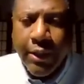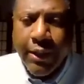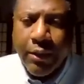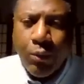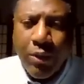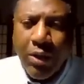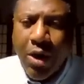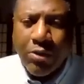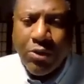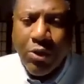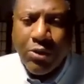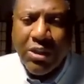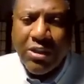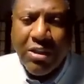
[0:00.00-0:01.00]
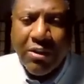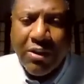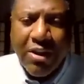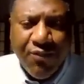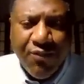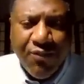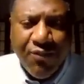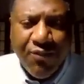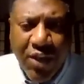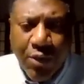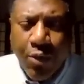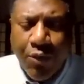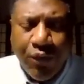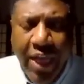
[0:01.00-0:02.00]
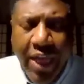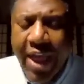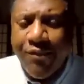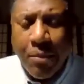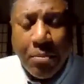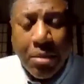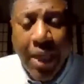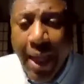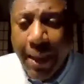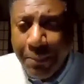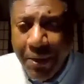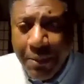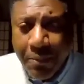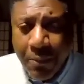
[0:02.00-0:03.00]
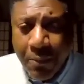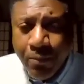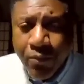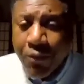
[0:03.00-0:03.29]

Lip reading: And we all know that the Confederate flag for black people,